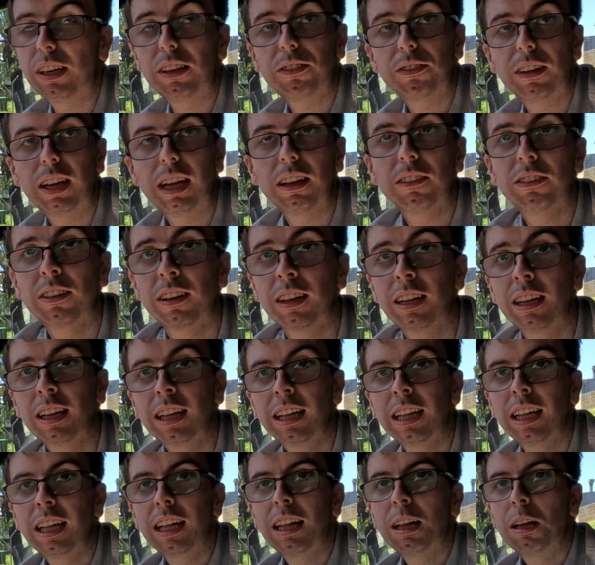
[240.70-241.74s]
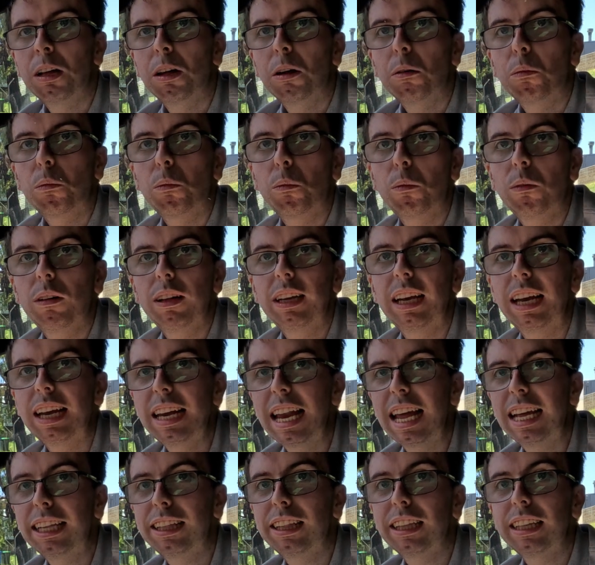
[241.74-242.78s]
35.
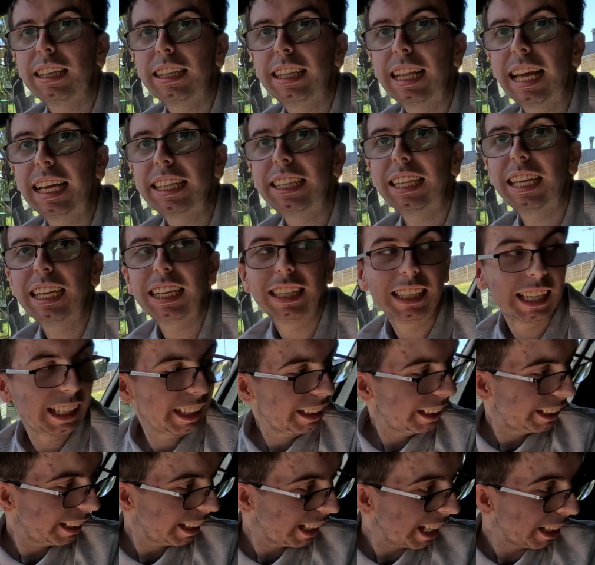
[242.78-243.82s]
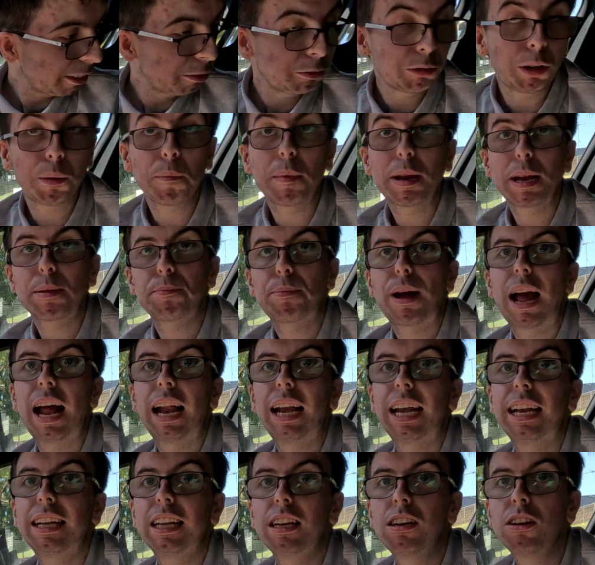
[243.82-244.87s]
There's room in the
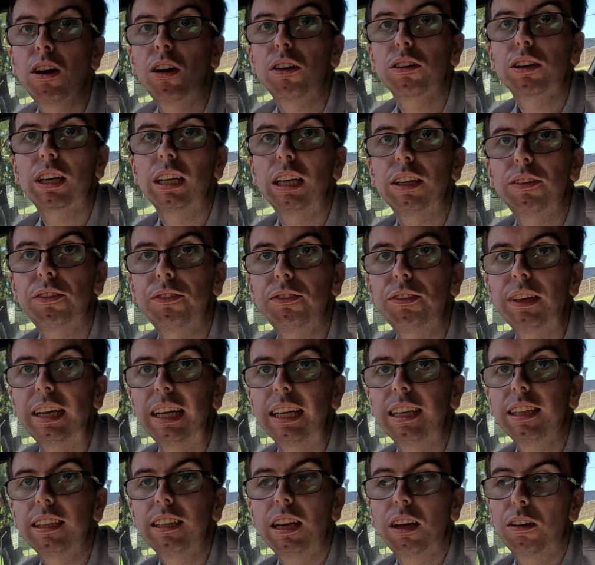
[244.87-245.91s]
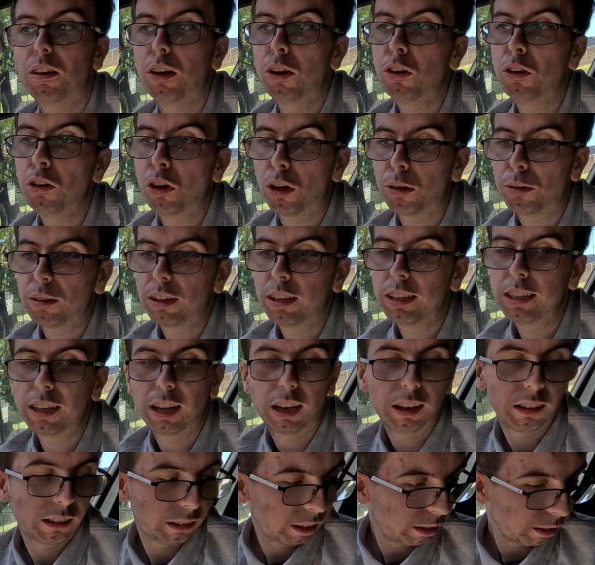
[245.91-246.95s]
back. You're not gonna fit a lot. You're
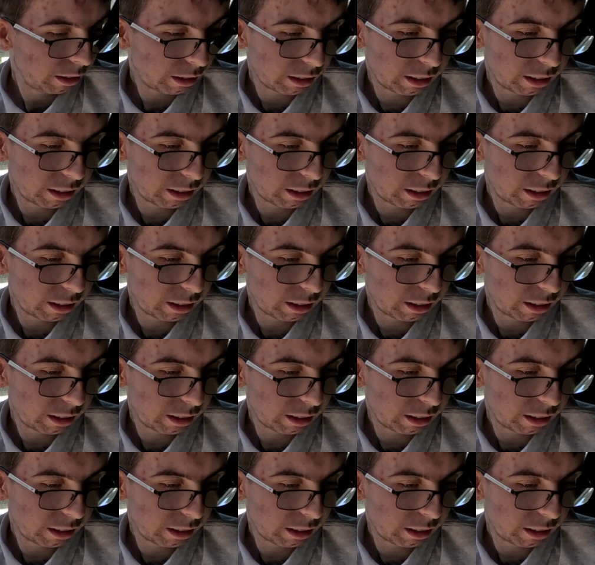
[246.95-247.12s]
not